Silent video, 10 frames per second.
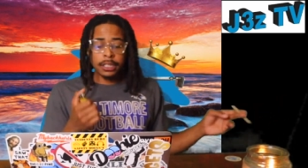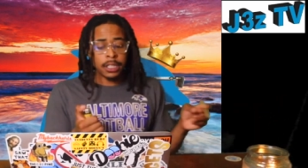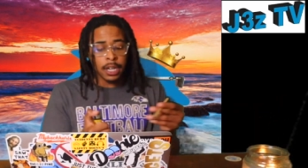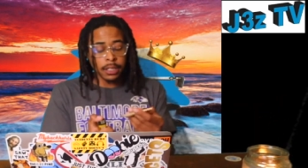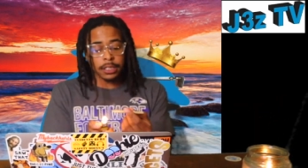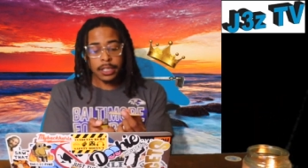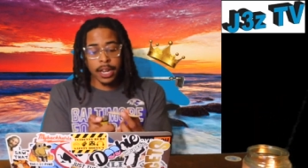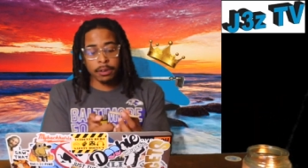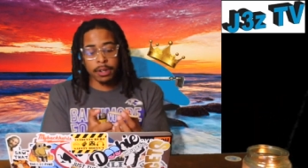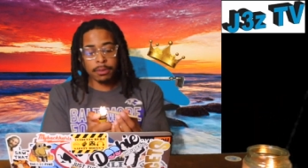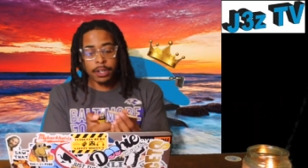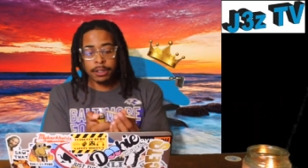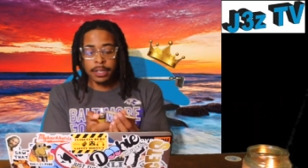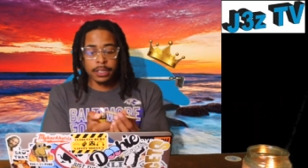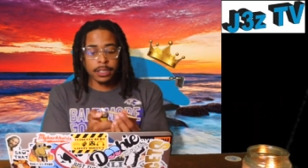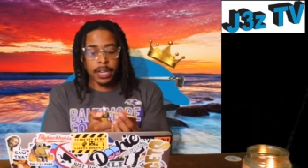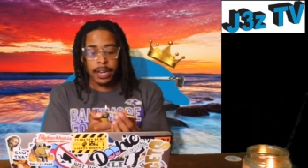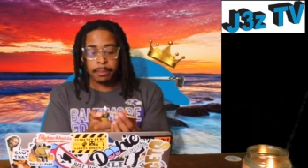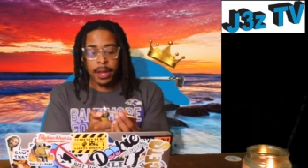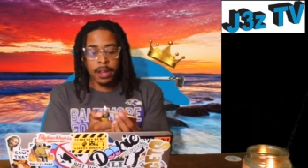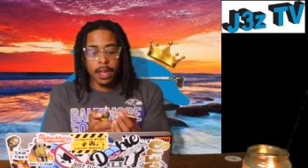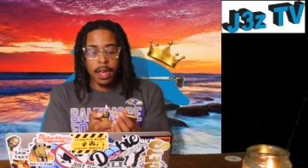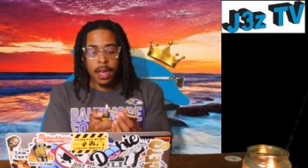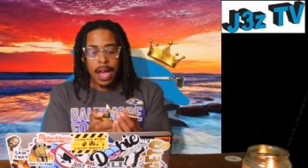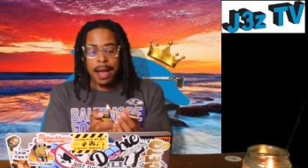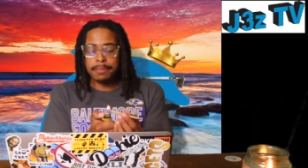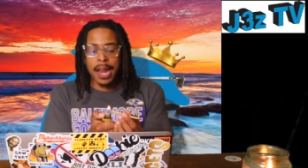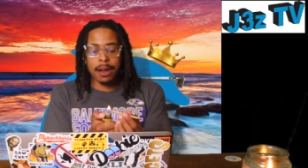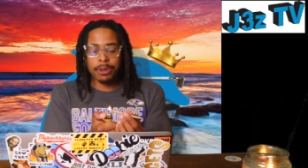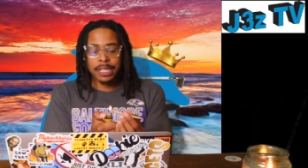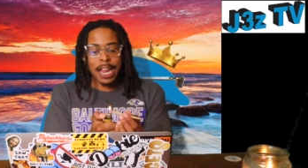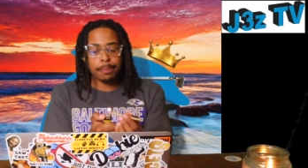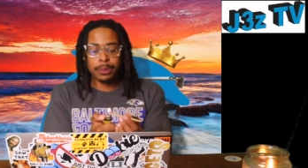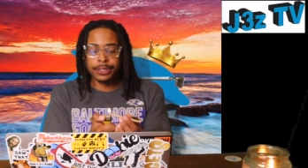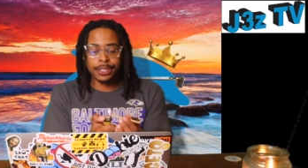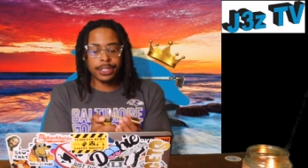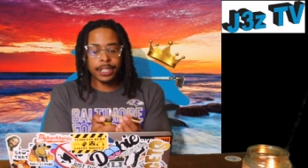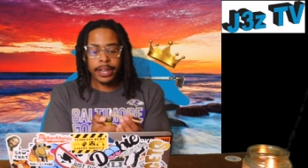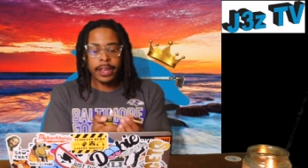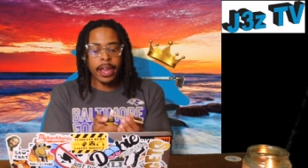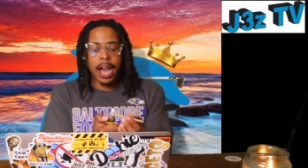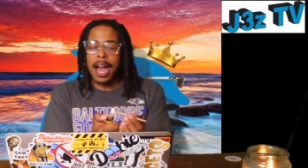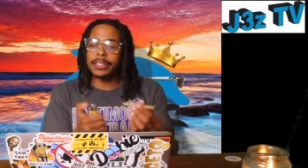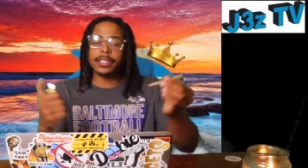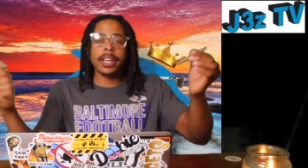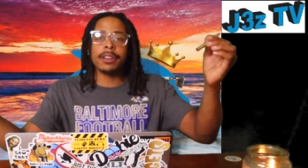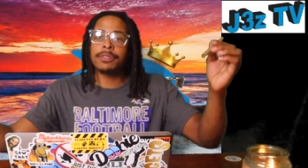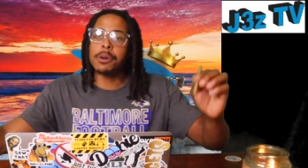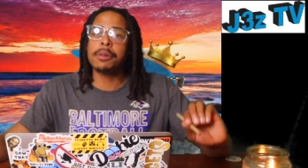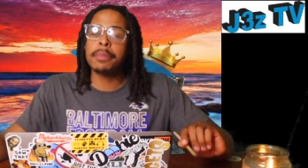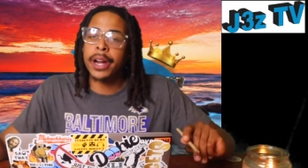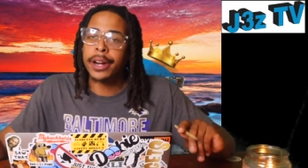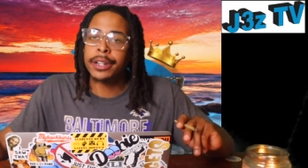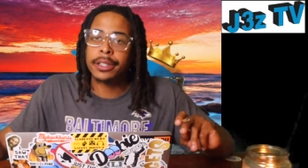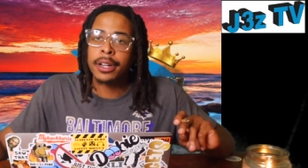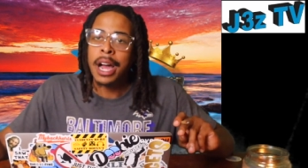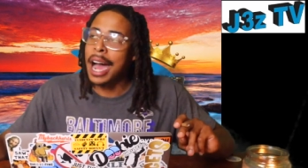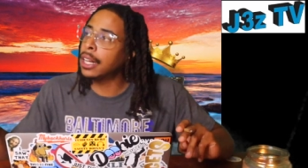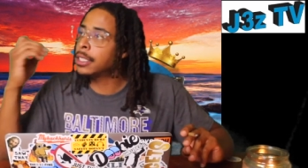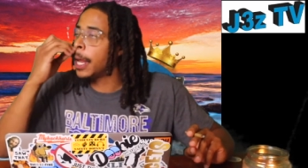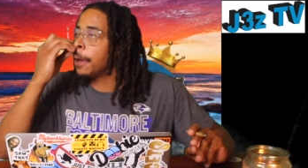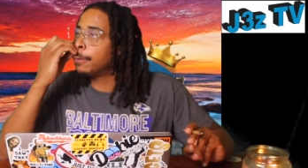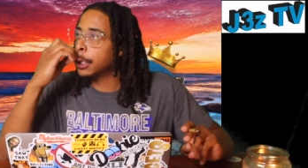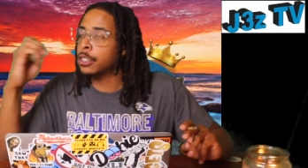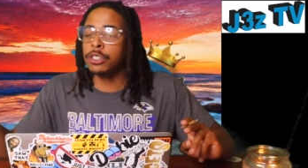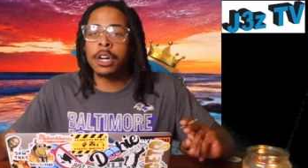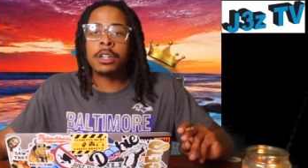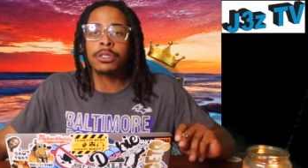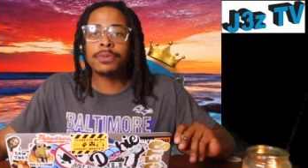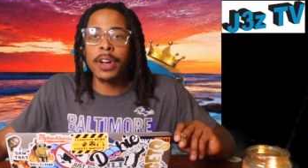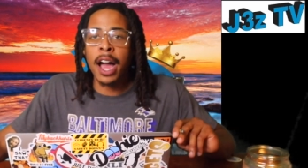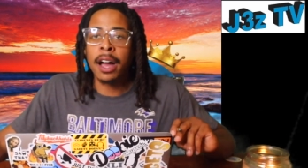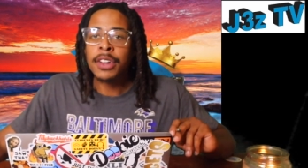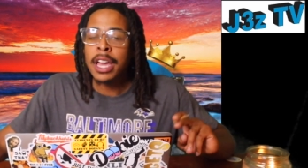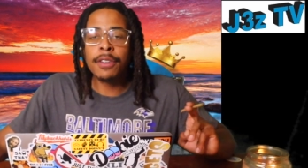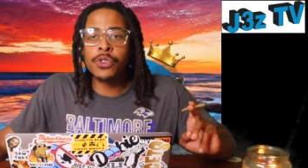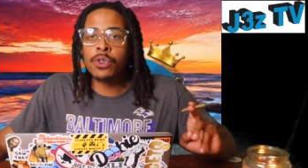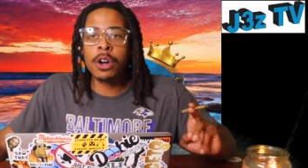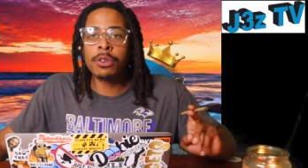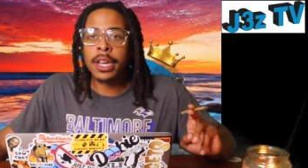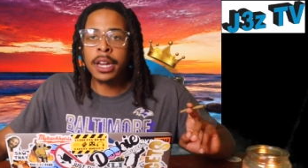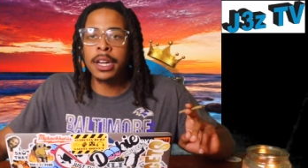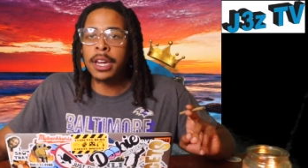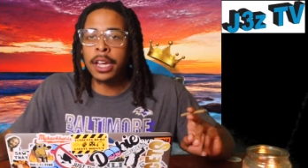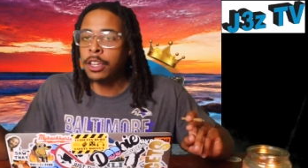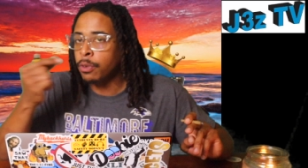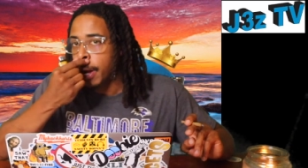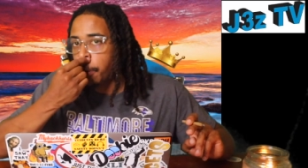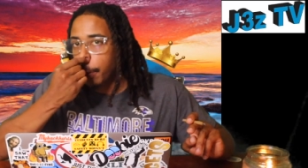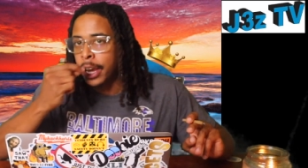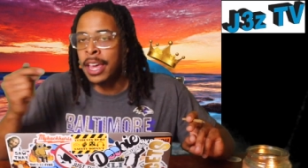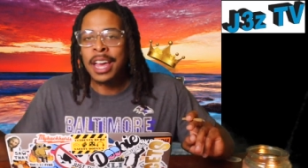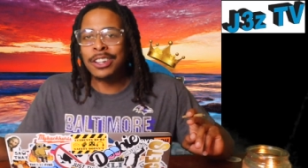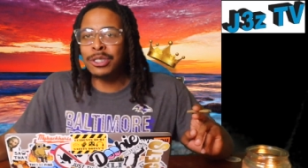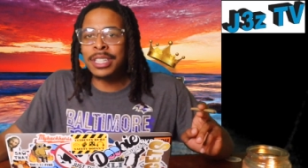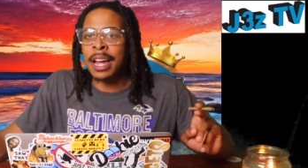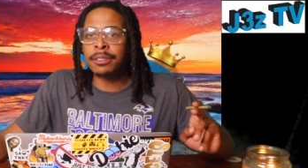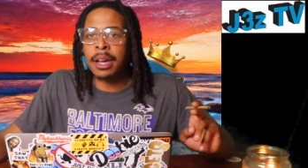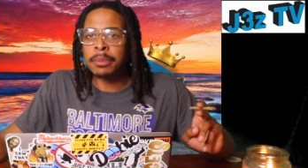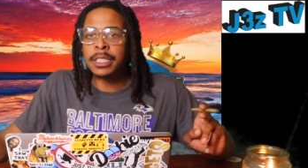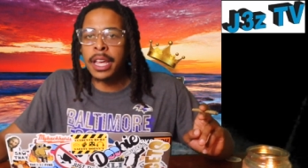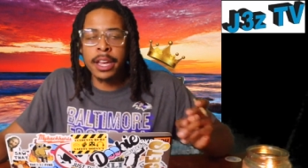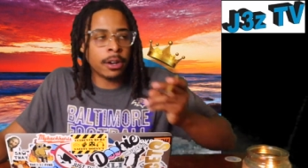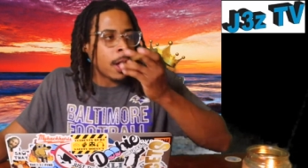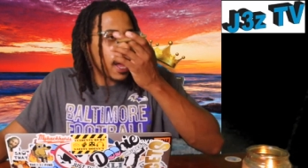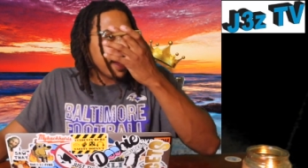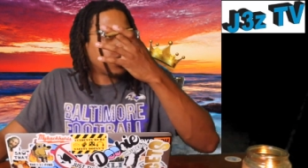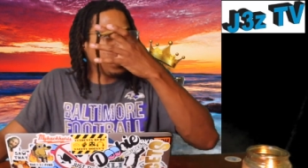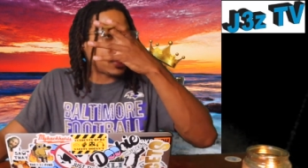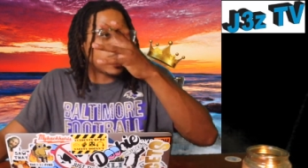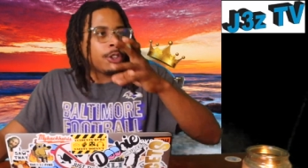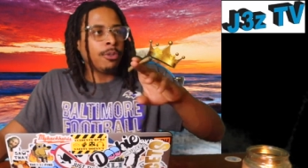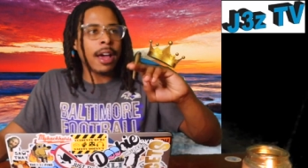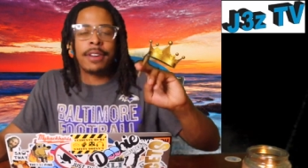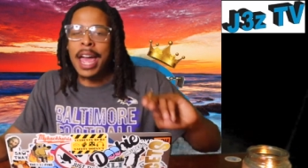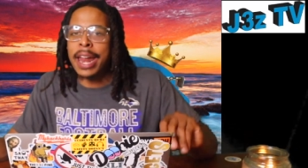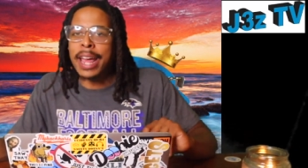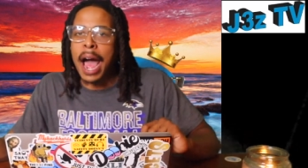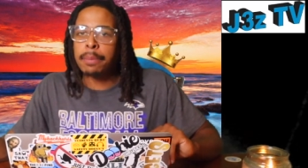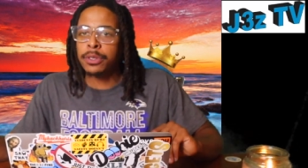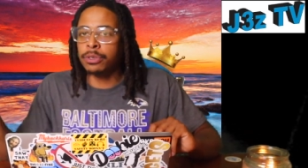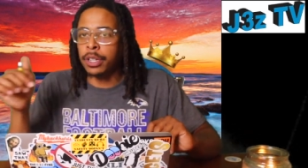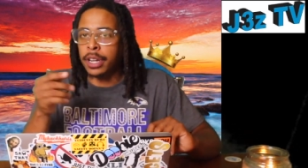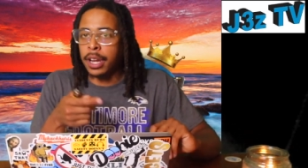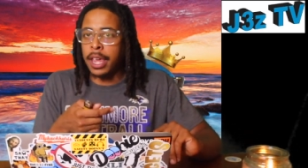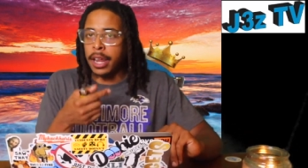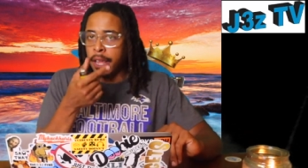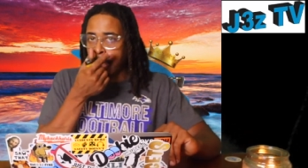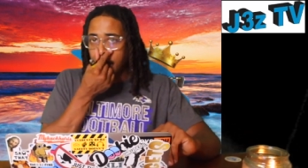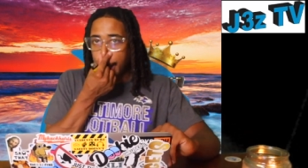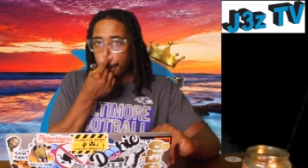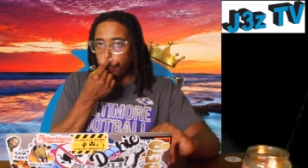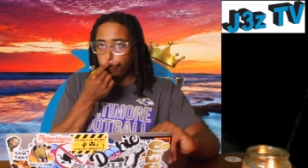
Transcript: See, understand what a real nigga saying, man. I'm not with that pussy shit. I stand for America. I stand for the strong survive. If you don't get it, nigga, you ain't with it. You sound dumb as hell if you think you never had the opportunity to get ahead.